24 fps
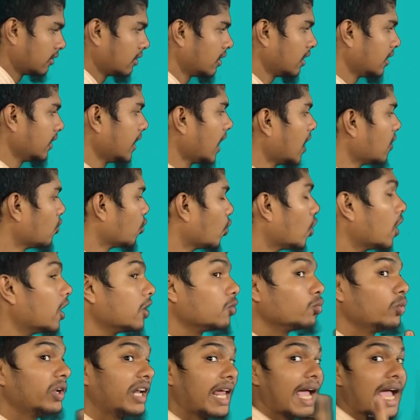That word
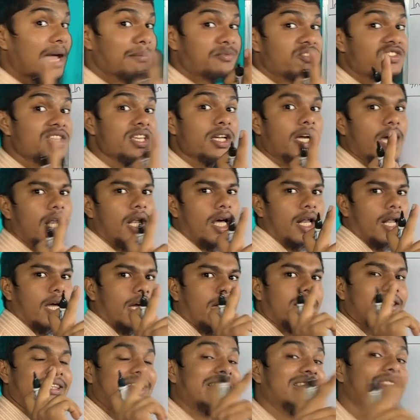will have single
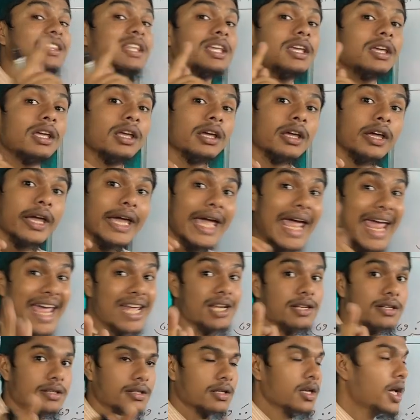harakat in the
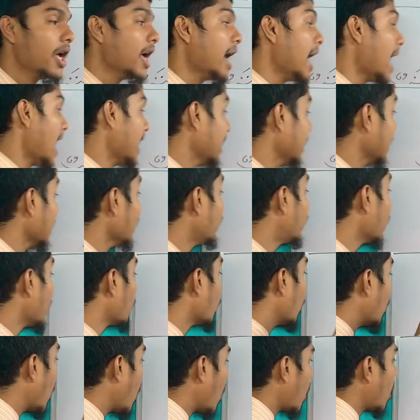end. And if a
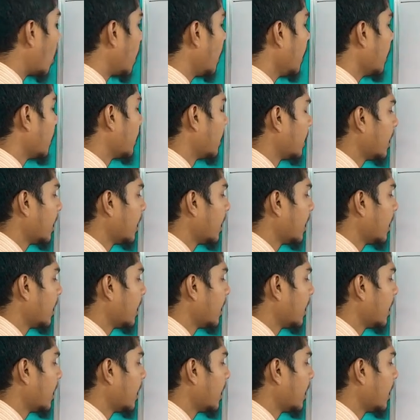word